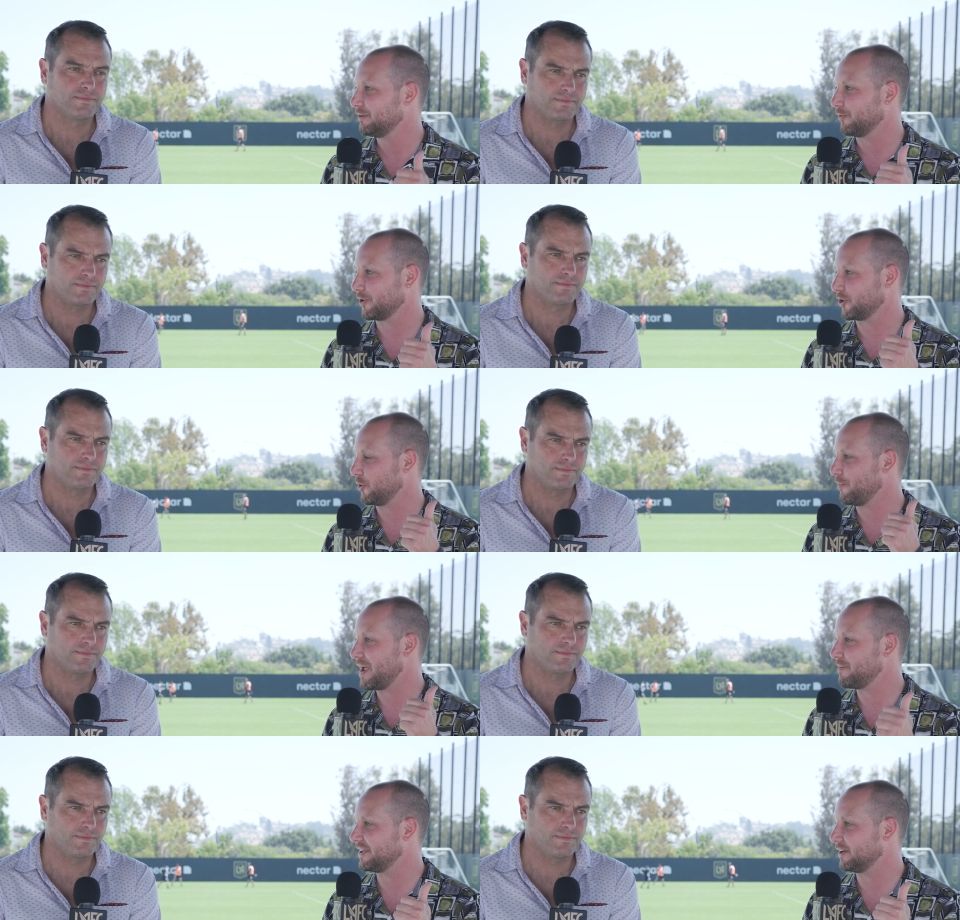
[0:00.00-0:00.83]
Speaker 1: where you're
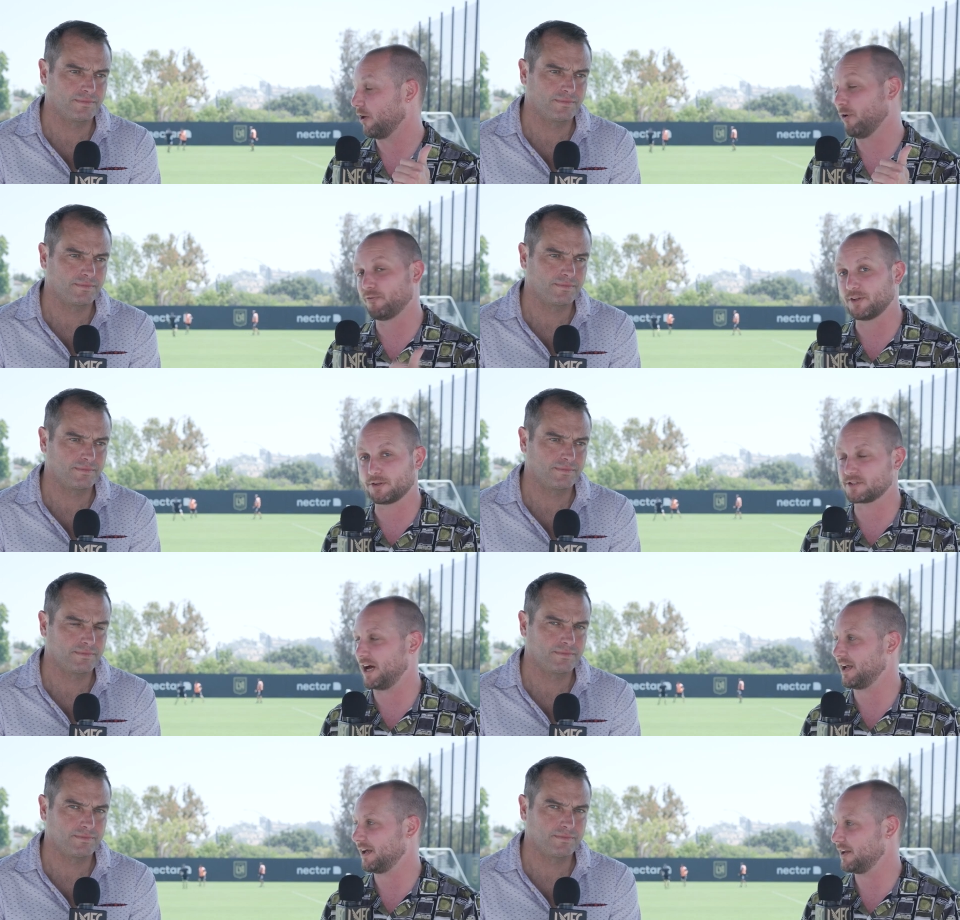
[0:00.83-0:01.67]
maybe, hopefully there's
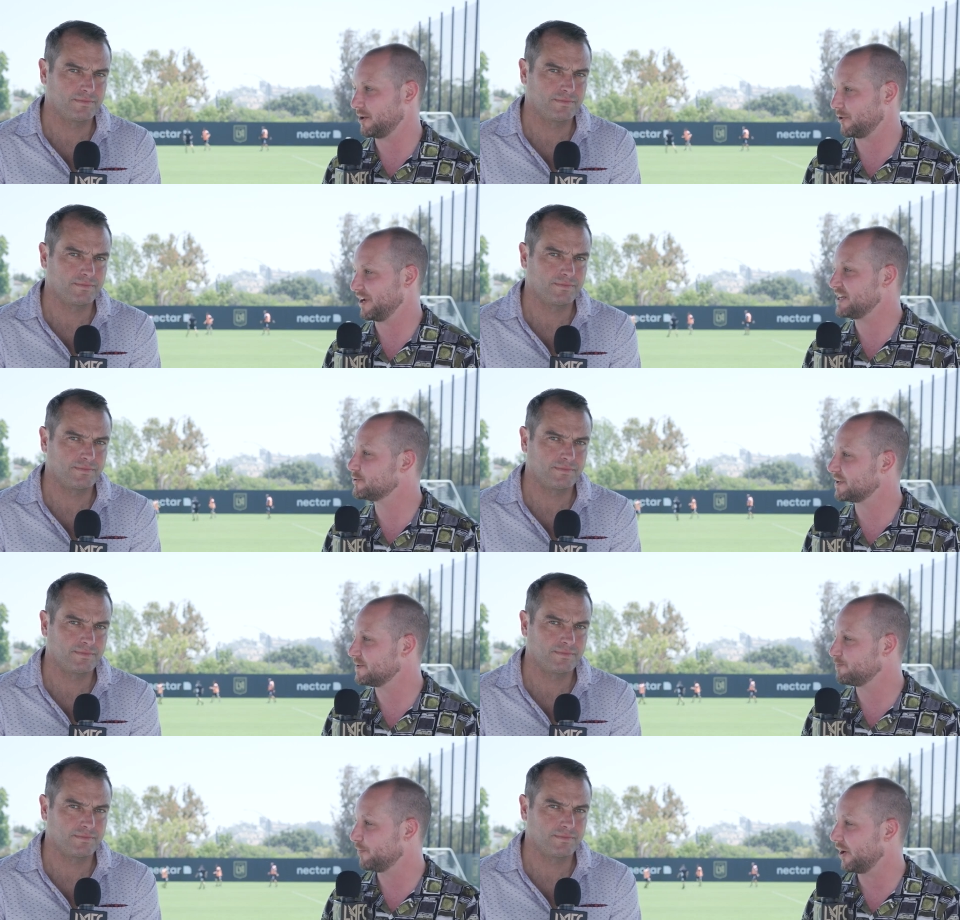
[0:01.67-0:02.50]
not another
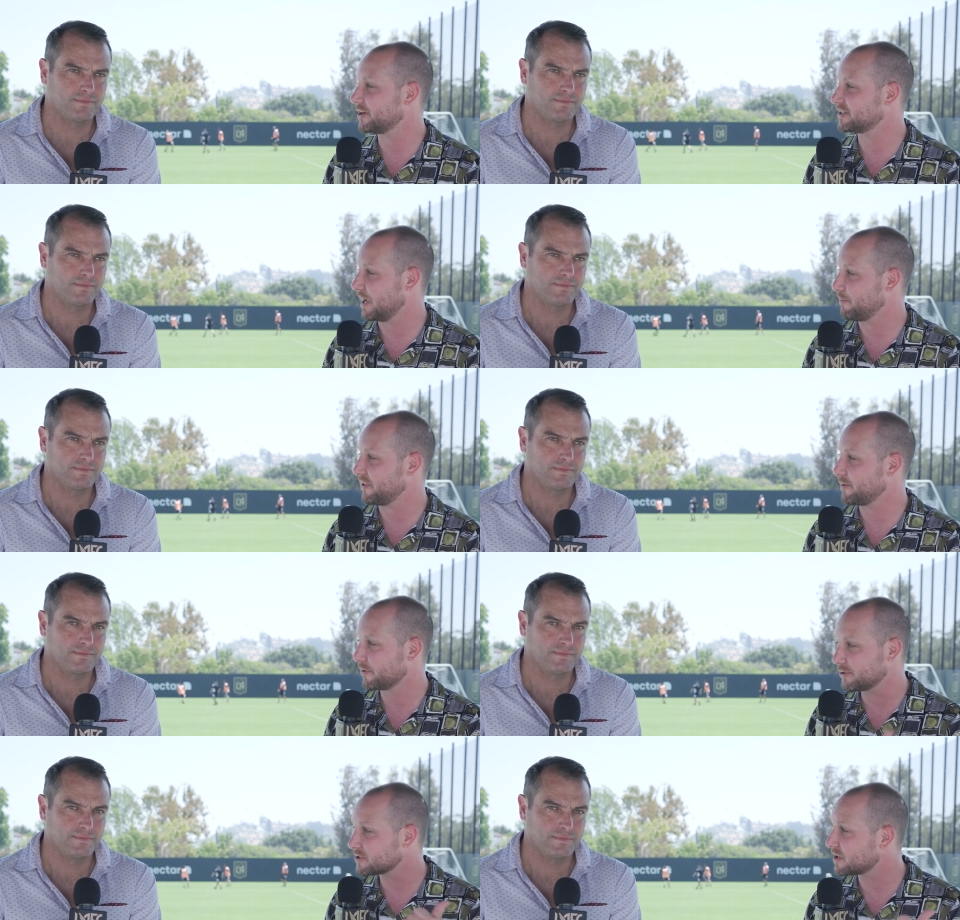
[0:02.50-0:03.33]
injury bug type thing,
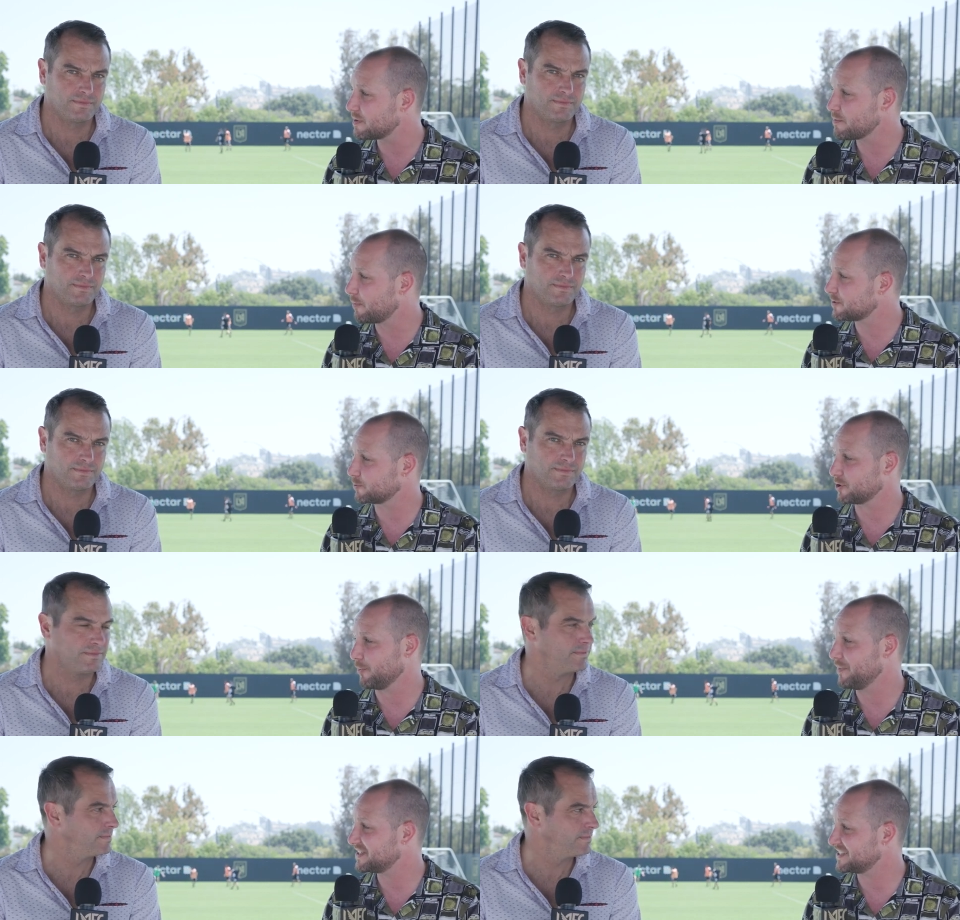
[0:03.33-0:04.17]
but there's going to be moments where
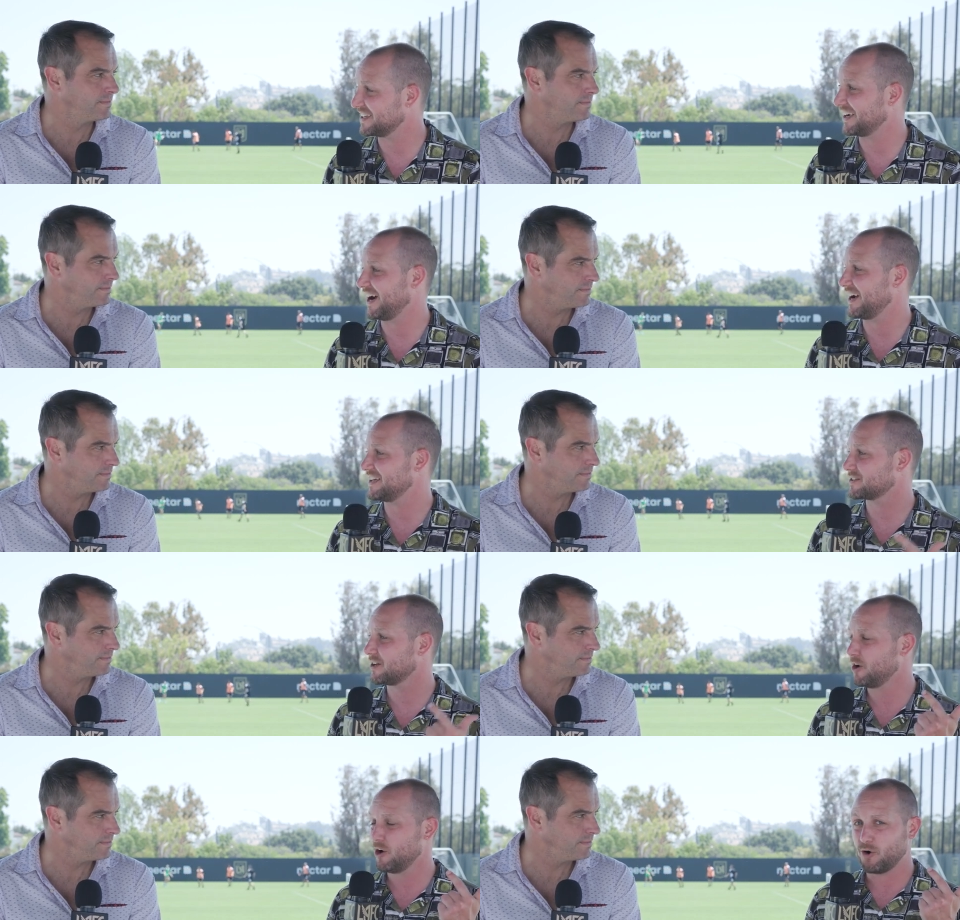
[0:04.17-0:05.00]
you're missing guys
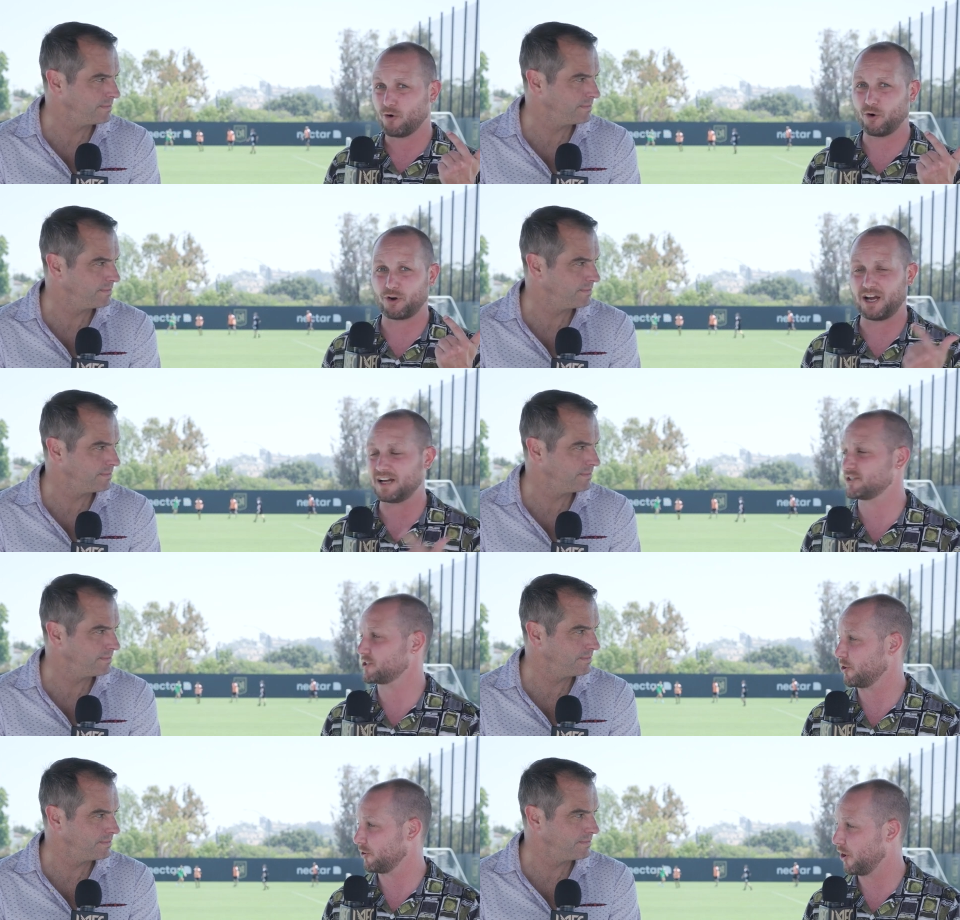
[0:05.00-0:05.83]
or guys
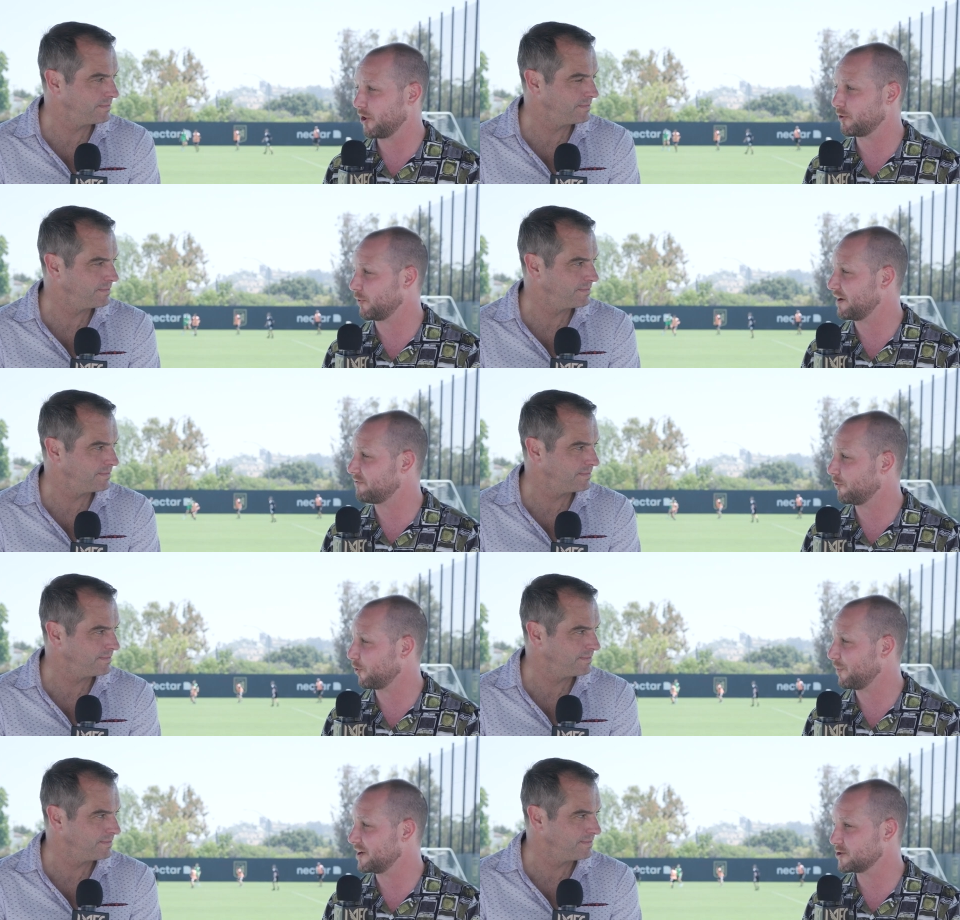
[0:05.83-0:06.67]
just aren't on the right
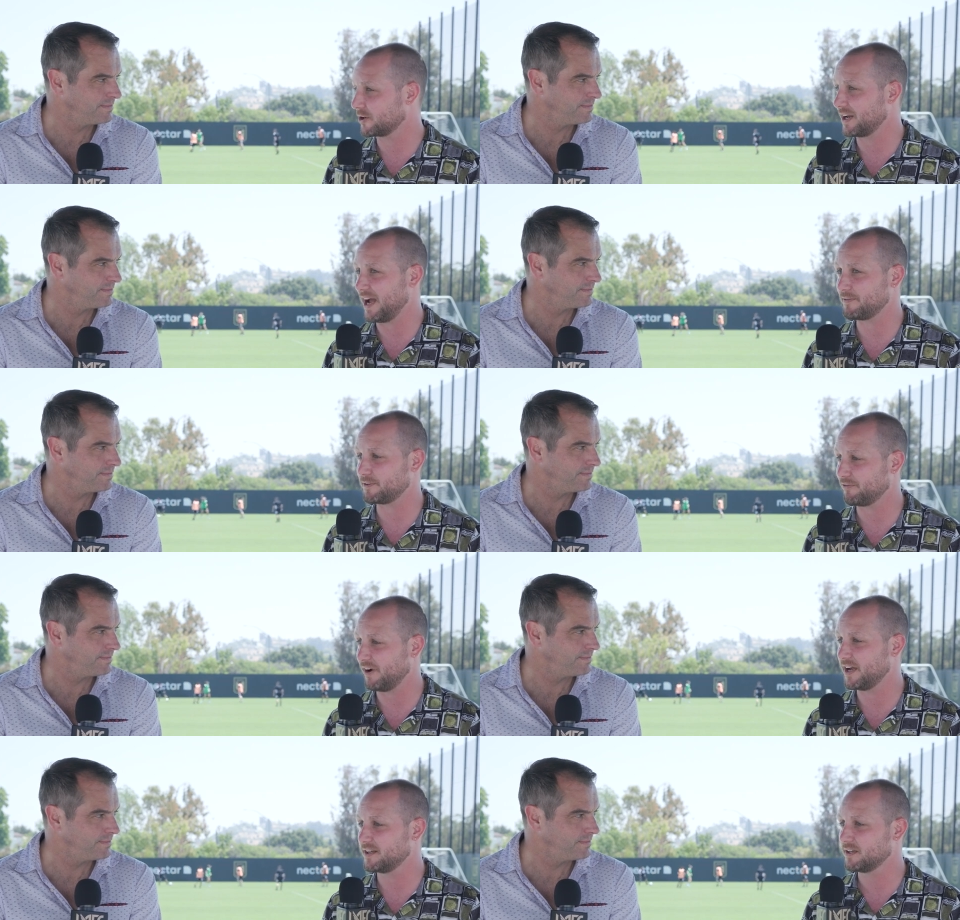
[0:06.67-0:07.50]
form, and you're going to have to
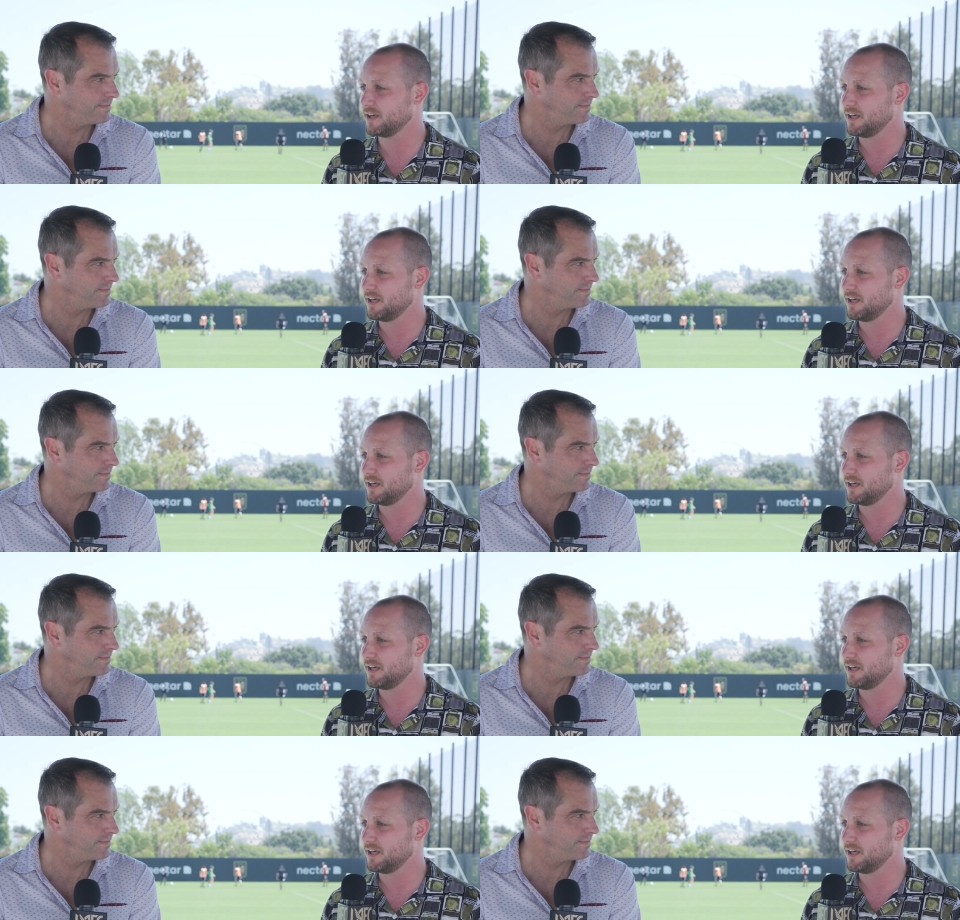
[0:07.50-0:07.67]
find